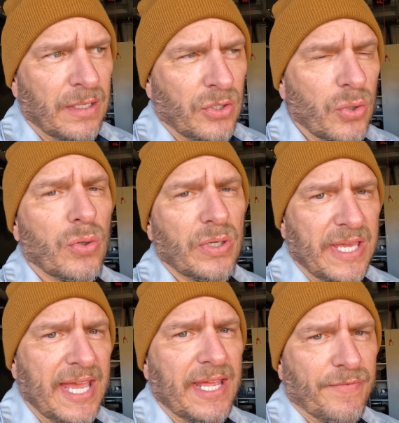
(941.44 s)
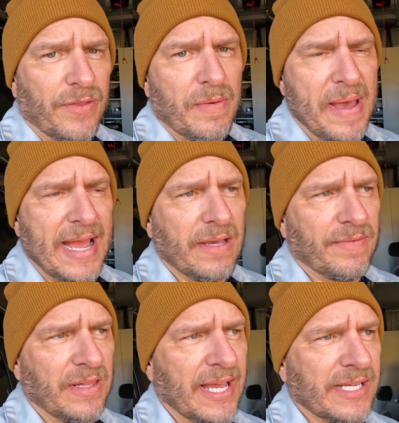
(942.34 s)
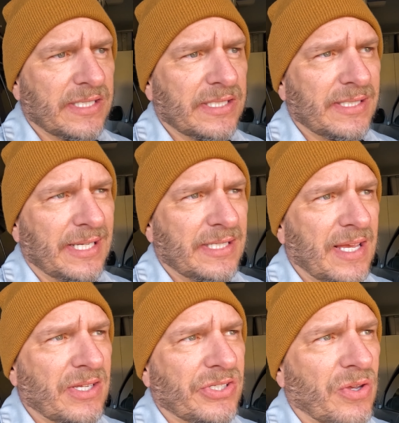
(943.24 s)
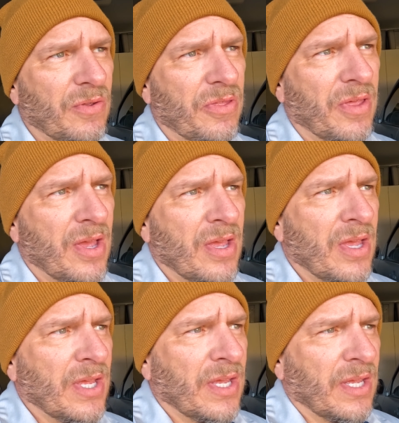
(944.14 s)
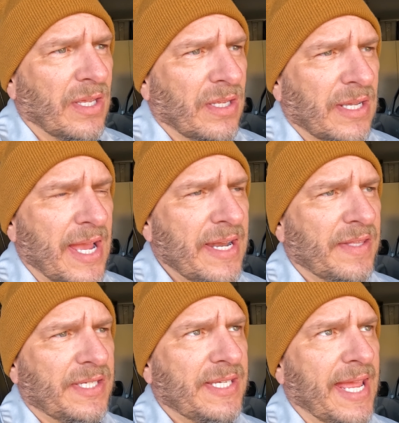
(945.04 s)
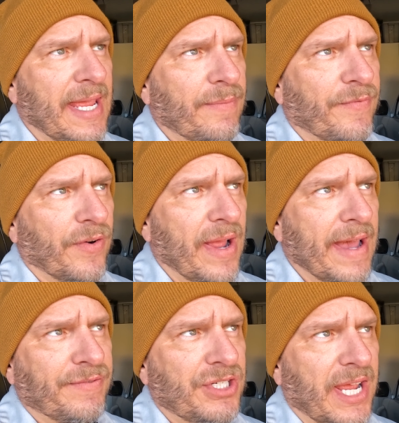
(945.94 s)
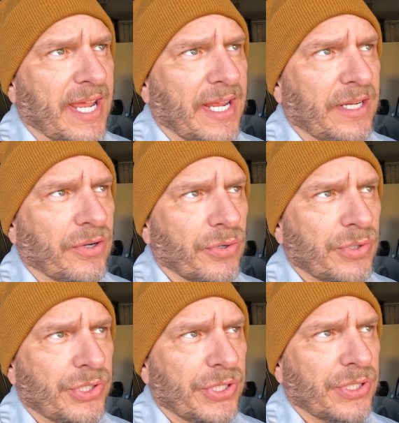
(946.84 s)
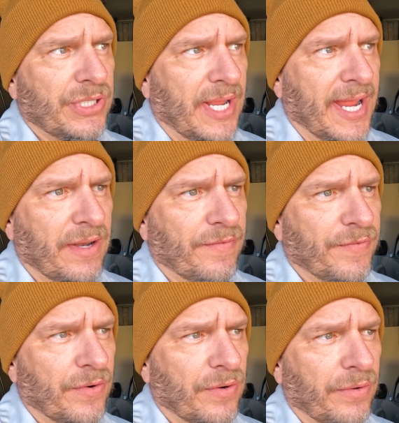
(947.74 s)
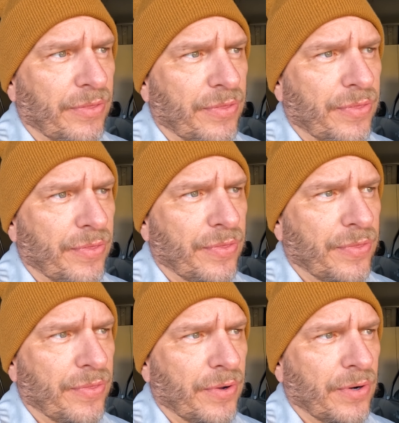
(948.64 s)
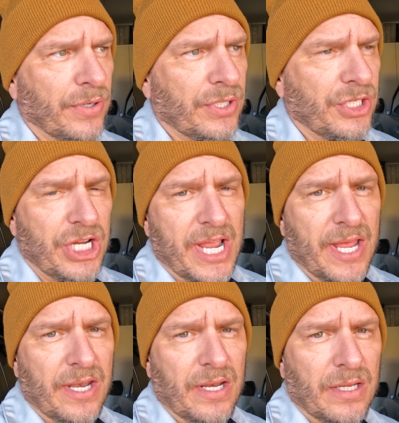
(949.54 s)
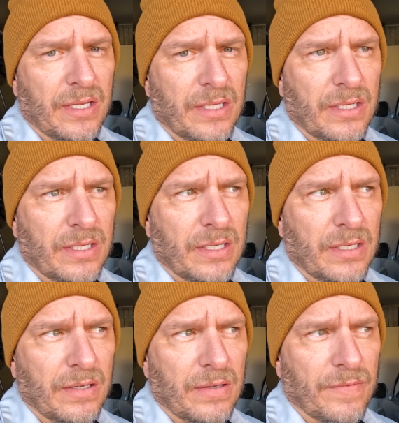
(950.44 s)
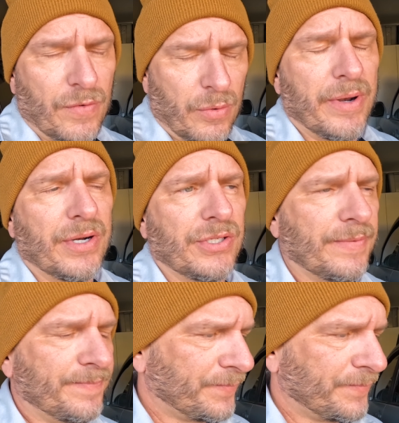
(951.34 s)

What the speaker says: cool kit for the back of the Lexus. It's also kind of the same for FJ Cruisers and for third gen 4Runners,